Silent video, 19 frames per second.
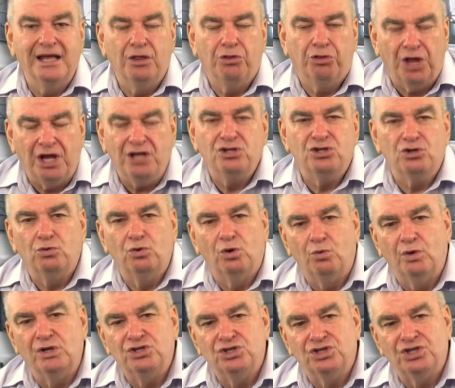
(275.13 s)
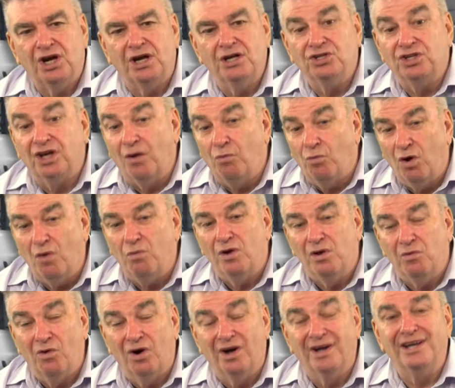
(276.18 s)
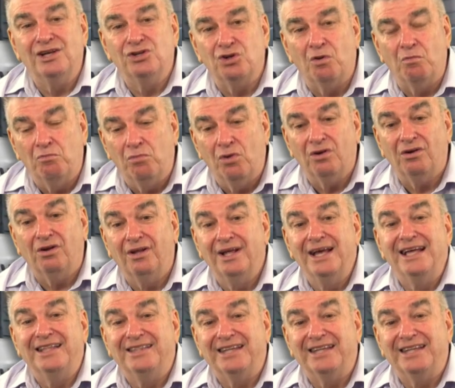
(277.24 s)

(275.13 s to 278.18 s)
Things are always changing, and what we want is a model